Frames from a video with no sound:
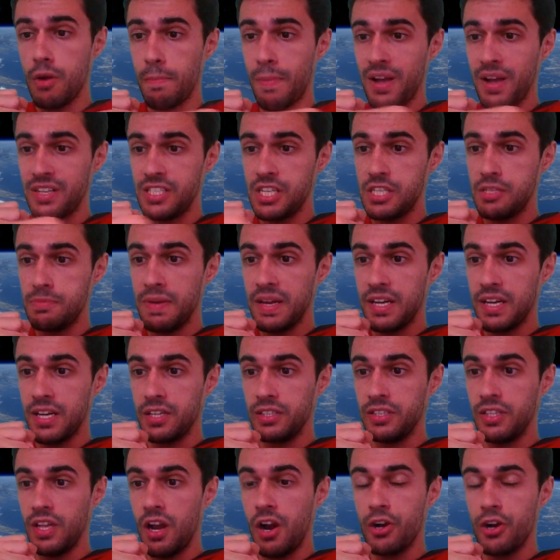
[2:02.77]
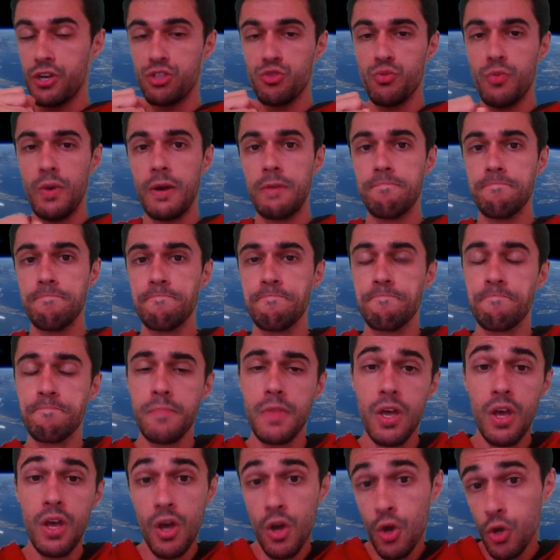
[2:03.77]
passes behind the large one.
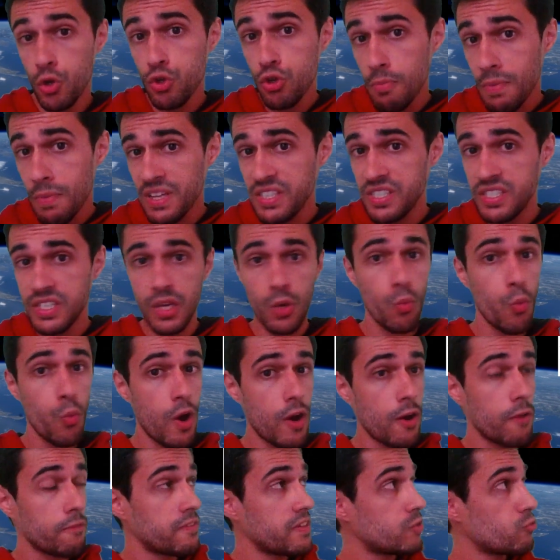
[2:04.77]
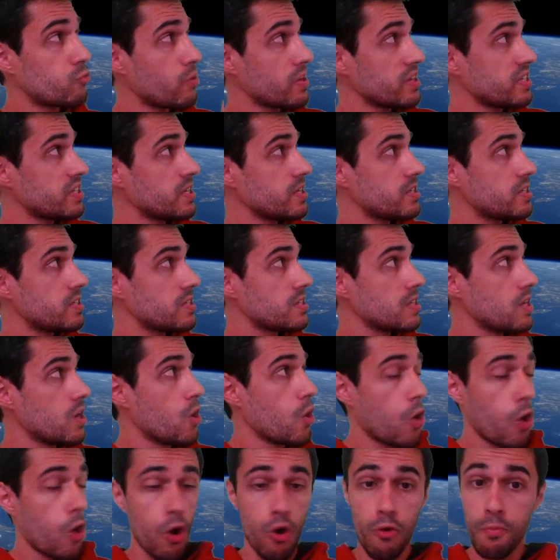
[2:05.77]
You may see one of the transits
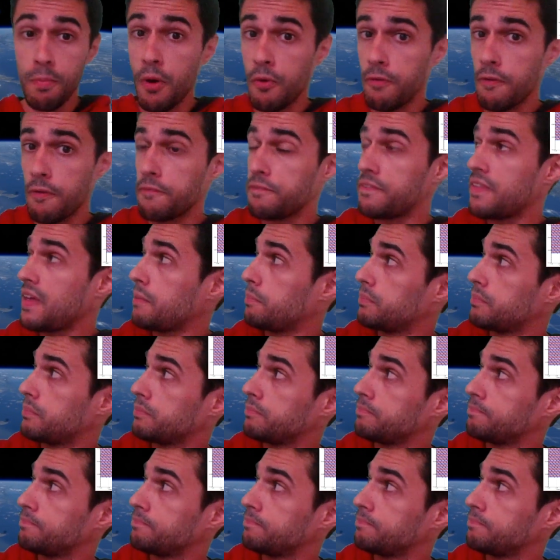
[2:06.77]
or both of them.